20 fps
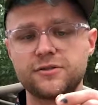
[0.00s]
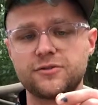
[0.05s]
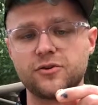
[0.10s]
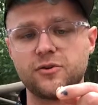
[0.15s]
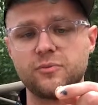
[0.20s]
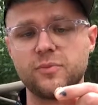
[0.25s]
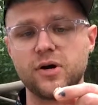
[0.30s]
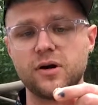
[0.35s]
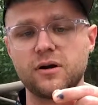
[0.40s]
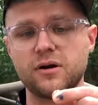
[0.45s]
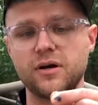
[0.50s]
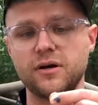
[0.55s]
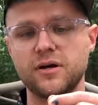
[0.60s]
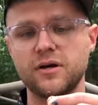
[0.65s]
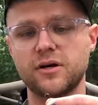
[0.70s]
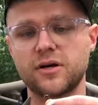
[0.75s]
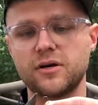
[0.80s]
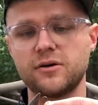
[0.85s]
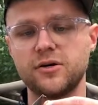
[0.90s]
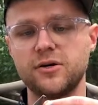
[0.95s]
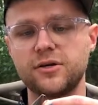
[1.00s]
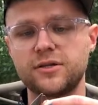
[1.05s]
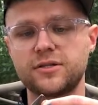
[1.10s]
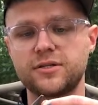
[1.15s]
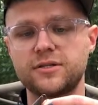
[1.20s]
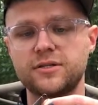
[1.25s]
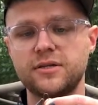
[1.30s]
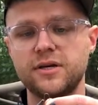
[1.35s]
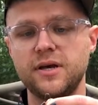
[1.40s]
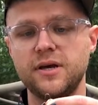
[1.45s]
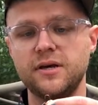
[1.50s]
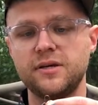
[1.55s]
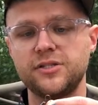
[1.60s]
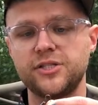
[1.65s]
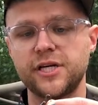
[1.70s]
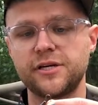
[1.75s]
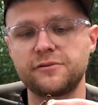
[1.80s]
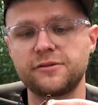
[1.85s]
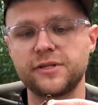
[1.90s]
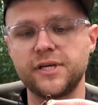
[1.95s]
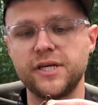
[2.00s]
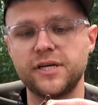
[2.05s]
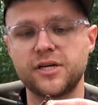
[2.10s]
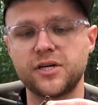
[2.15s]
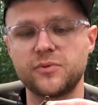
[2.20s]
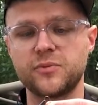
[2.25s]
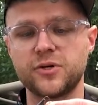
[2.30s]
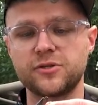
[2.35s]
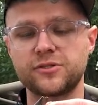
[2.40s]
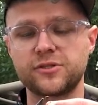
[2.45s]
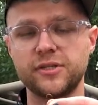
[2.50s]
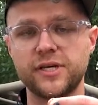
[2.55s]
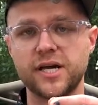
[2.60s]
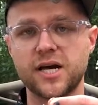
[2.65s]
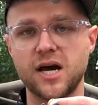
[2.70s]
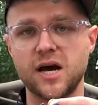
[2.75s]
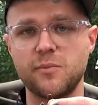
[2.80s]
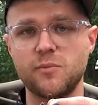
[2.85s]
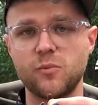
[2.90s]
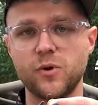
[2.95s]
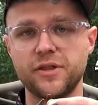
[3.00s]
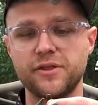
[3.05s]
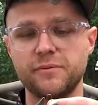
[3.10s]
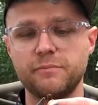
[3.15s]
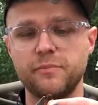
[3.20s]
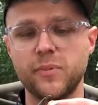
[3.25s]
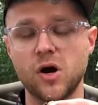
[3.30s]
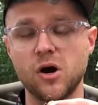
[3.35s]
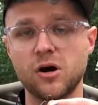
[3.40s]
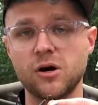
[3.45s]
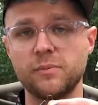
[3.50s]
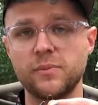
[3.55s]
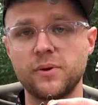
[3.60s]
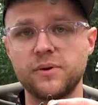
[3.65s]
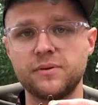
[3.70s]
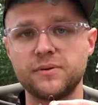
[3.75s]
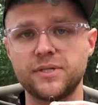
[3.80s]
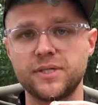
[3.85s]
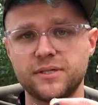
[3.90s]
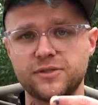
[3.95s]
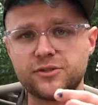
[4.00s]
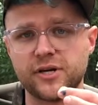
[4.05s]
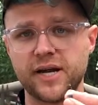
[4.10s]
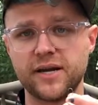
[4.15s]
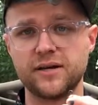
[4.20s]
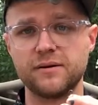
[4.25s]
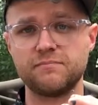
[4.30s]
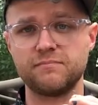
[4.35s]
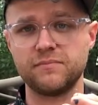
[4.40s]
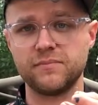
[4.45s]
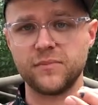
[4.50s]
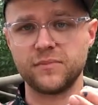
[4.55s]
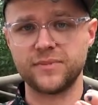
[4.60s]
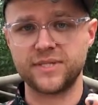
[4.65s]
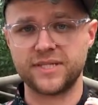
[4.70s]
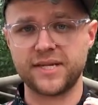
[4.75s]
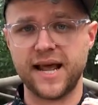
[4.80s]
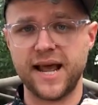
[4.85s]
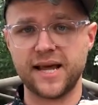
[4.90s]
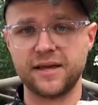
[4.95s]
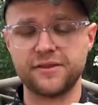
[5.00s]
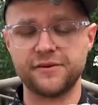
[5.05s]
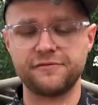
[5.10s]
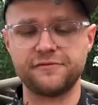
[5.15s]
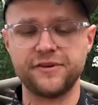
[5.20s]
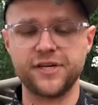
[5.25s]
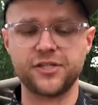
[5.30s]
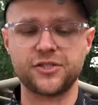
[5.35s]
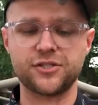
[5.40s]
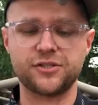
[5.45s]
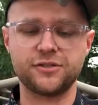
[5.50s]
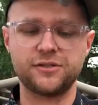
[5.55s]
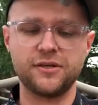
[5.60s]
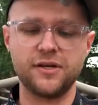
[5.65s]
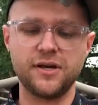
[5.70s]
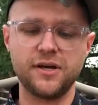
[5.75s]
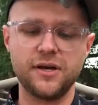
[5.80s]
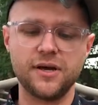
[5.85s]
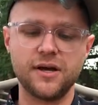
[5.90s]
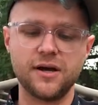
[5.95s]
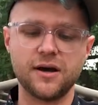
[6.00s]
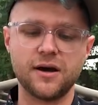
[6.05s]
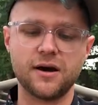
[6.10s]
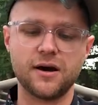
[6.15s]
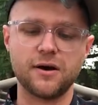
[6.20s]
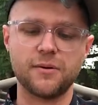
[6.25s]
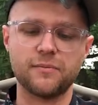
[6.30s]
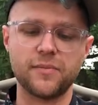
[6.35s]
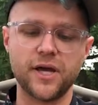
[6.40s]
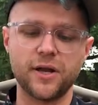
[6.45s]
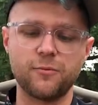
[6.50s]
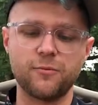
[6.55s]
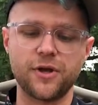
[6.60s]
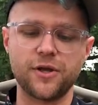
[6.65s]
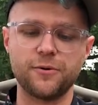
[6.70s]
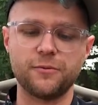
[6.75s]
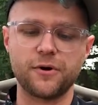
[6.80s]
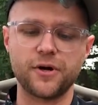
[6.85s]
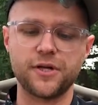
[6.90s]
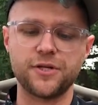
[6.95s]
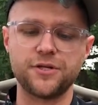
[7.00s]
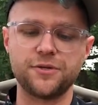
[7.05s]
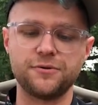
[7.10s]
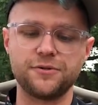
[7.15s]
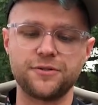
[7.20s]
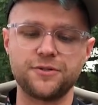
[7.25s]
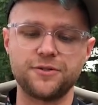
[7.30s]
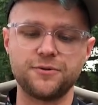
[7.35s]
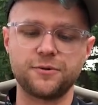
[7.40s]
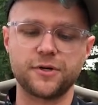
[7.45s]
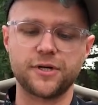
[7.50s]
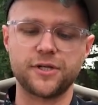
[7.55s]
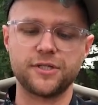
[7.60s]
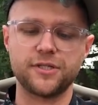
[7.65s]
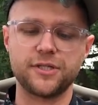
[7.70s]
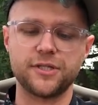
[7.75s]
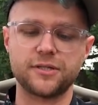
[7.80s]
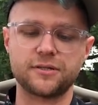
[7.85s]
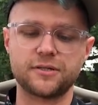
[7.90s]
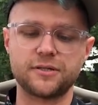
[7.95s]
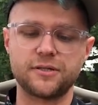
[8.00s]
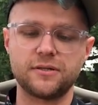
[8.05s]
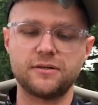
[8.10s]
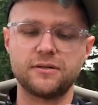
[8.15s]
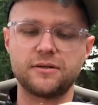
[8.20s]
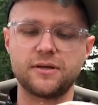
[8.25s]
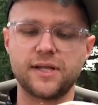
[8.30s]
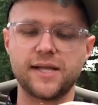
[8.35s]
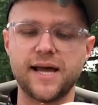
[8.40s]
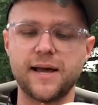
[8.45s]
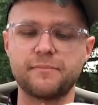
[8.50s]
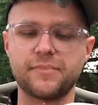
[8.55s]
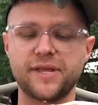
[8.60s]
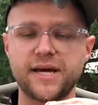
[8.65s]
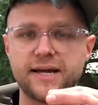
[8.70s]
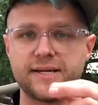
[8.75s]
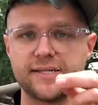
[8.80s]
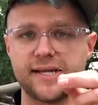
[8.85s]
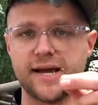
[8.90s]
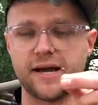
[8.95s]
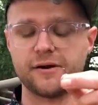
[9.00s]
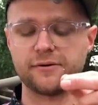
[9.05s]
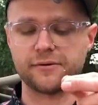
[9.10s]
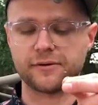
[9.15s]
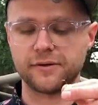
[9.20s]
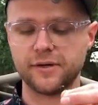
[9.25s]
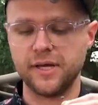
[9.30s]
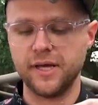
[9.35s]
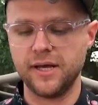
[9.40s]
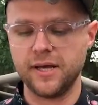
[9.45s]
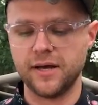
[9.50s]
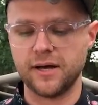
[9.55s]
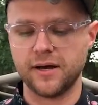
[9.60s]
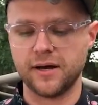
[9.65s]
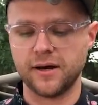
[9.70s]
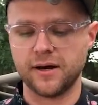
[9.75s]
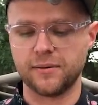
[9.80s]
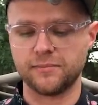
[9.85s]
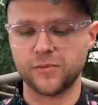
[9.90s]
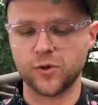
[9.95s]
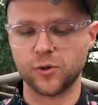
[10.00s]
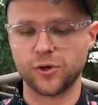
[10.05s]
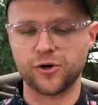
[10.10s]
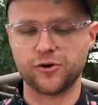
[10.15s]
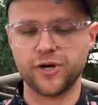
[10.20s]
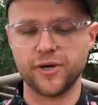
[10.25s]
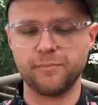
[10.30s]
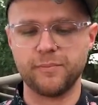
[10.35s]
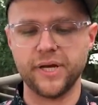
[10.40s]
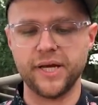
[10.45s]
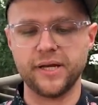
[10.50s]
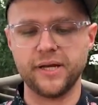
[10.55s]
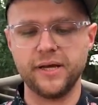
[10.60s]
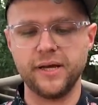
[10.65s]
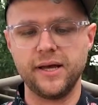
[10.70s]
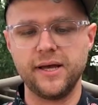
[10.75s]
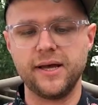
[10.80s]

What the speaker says: So hooks generally commercially come with a barb to try to snag the fish. And what you want to do is you want to just clamp that down or crimp it.